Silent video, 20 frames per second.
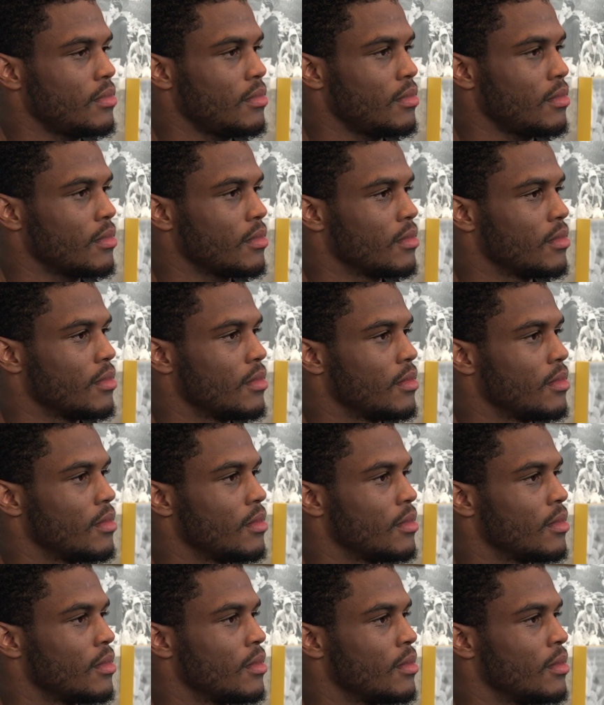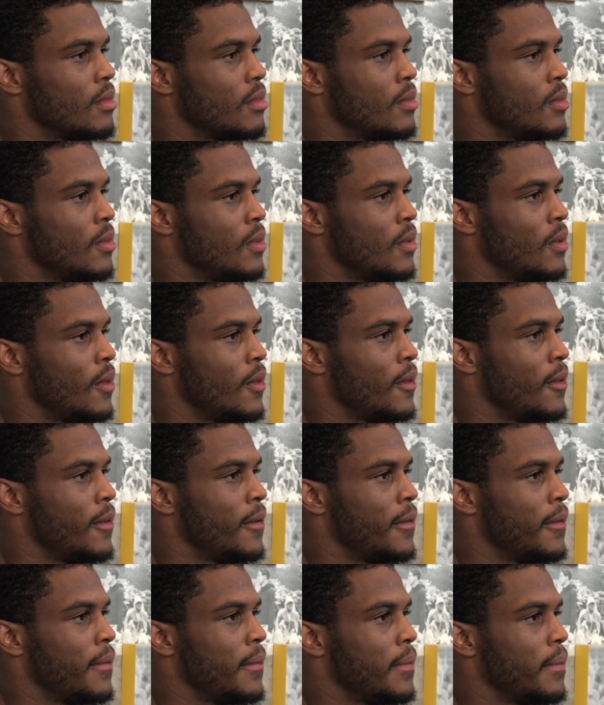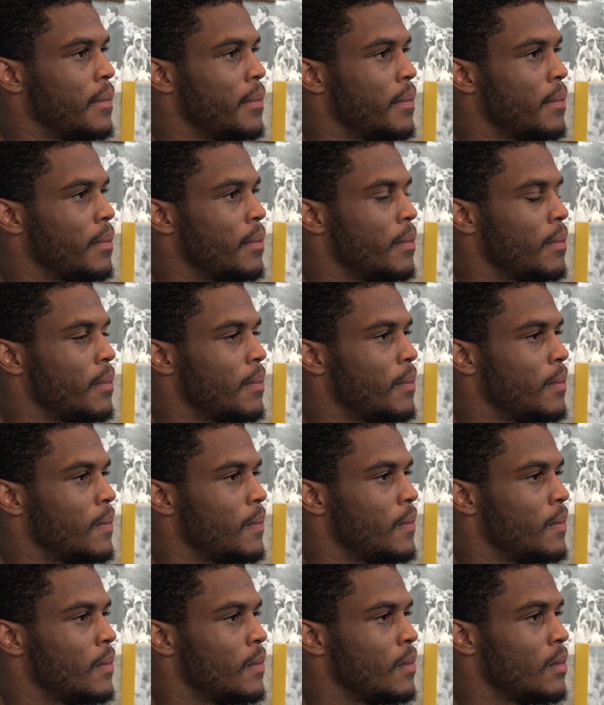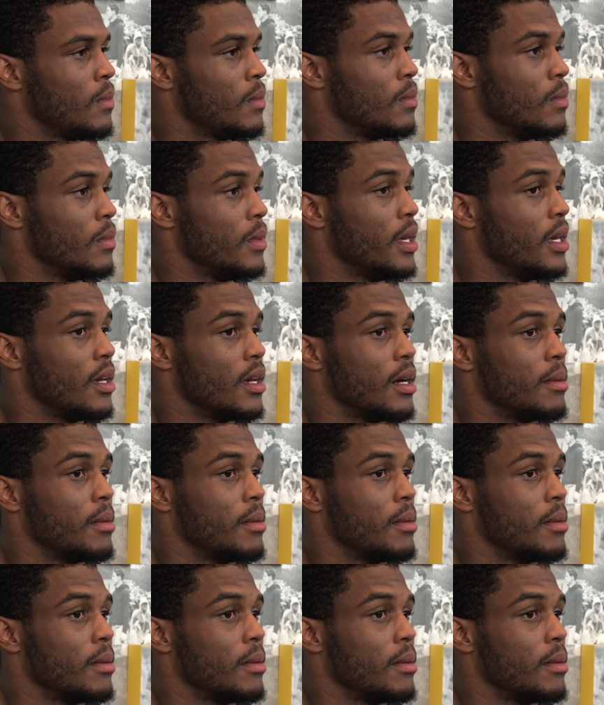how would you describe your game to, to people that haven't seen you play there yet?